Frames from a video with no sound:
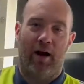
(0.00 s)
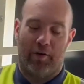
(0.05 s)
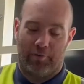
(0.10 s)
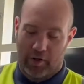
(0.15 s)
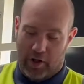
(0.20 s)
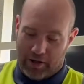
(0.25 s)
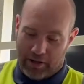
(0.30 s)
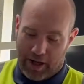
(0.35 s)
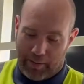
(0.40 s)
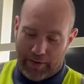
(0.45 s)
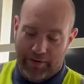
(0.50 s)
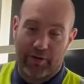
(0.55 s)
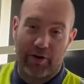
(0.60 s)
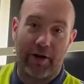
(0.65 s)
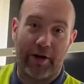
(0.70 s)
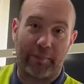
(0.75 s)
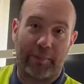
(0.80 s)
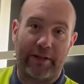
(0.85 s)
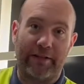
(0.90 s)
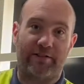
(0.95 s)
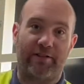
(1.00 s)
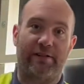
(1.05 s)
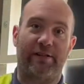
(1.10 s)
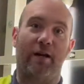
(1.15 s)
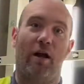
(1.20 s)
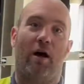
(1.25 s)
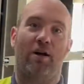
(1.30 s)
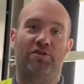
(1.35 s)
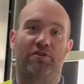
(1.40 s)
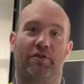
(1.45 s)
got a couple of dirty pieces of
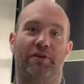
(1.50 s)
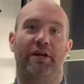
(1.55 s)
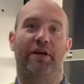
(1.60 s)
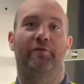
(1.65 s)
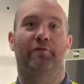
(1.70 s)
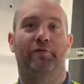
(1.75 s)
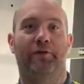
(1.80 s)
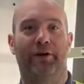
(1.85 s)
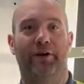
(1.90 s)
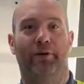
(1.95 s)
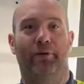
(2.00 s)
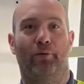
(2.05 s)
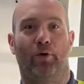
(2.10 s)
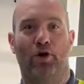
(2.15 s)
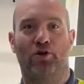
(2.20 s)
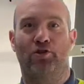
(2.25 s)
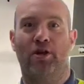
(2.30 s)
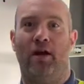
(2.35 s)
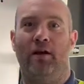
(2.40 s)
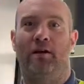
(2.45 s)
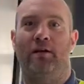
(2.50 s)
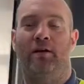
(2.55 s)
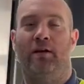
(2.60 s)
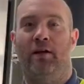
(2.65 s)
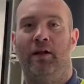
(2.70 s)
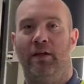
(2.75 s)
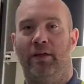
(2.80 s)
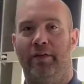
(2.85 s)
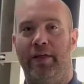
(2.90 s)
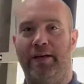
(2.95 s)
glass on the in-feed of the washer.
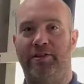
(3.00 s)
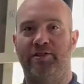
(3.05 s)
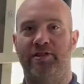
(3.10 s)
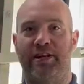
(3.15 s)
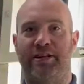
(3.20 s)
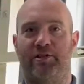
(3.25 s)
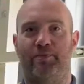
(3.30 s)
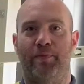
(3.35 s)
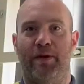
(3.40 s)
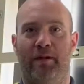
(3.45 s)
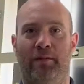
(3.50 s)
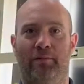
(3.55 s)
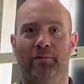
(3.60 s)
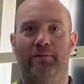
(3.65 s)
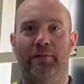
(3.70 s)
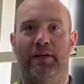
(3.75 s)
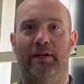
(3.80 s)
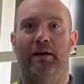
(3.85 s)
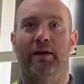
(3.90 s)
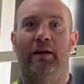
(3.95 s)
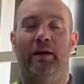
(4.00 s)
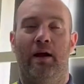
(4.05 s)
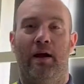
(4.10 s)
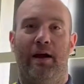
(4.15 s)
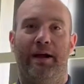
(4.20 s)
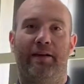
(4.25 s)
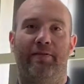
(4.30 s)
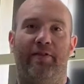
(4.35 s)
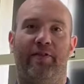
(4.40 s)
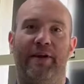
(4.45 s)
They're 6mm.
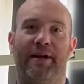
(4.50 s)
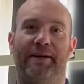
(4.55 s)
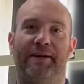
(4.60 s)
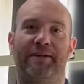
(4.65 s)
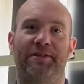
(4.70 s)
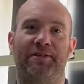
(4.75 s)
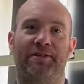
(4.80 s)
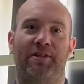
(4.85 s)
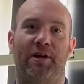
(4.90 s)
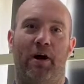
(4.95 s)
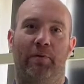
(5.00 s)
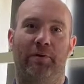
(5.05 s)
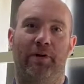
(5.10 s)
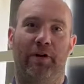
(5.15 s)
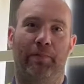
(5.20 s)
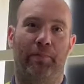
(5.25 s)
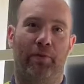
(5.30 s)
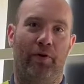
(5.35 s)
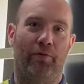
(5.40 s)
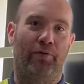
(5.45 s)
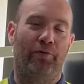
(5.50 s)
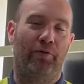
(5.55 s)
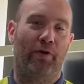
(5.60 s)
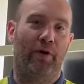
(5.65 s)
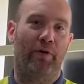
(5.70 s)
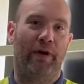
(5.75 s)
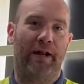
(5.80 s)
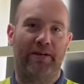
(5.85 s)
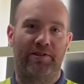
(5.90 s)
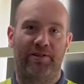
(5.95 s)
In thickness. I'm going to put them through
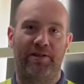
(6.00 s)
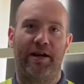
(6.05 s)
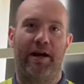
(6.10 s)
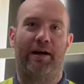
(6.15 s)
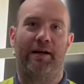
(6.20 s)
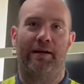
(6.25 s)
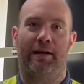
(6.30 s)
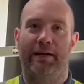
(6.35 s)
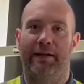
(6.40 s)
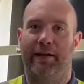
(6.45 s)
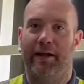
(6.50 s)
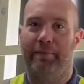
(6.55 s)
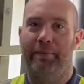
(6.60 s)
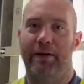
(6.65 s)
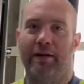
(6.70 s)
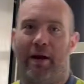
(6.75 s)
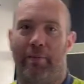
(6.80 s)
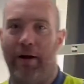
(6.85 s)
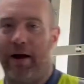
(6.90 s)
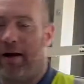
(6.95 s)
and let's see how clean they become out.